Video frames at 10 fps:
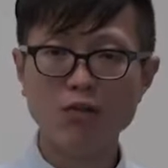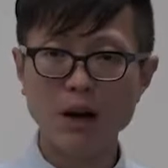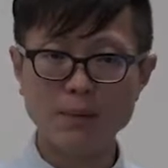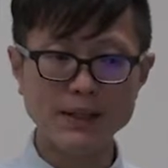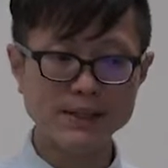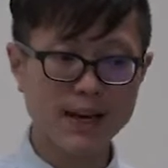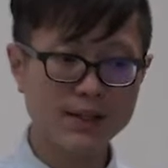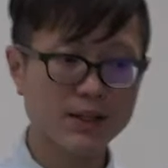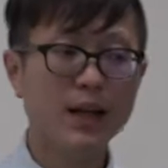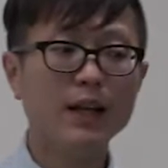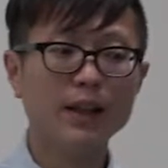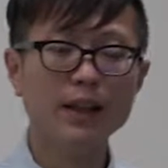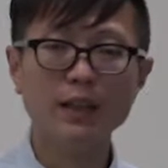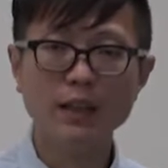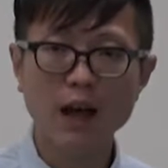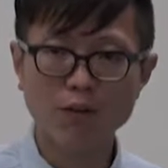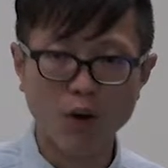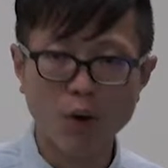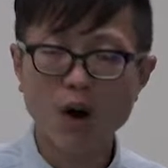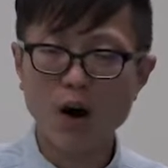represent the
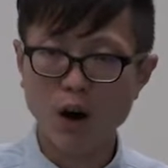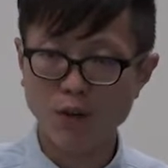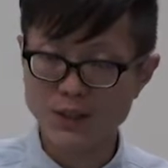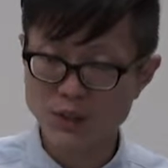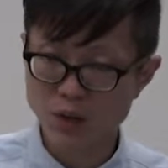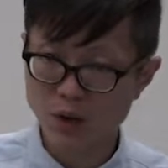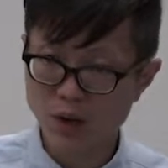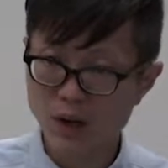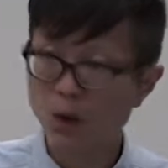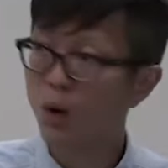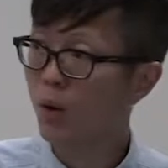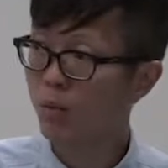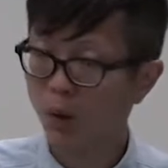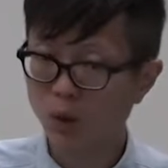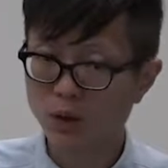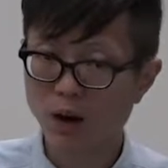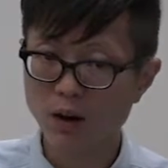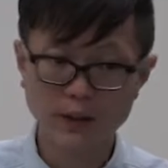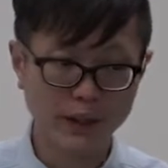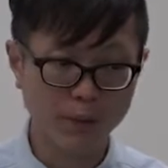level of historical
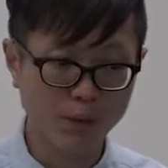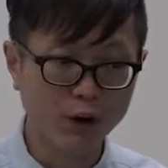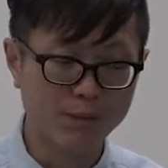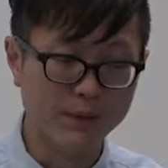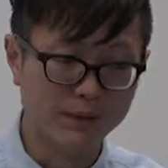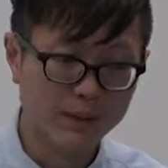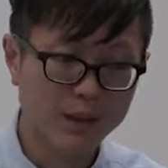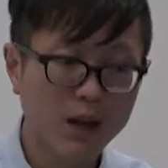mortality improvement.